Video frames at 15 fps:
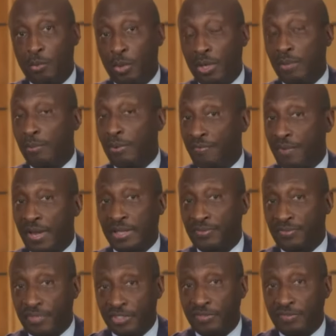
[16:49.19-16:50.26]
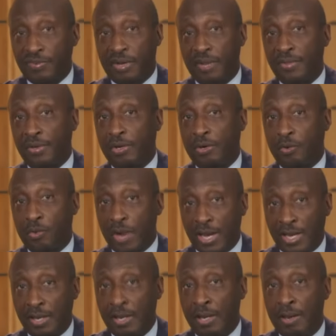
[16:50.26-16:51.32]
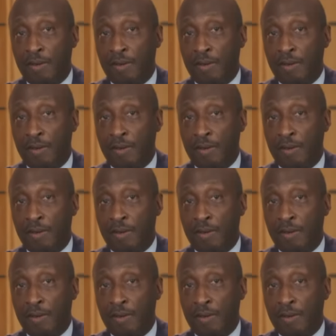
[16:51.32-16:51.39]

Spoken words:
really reflects, first of all, the great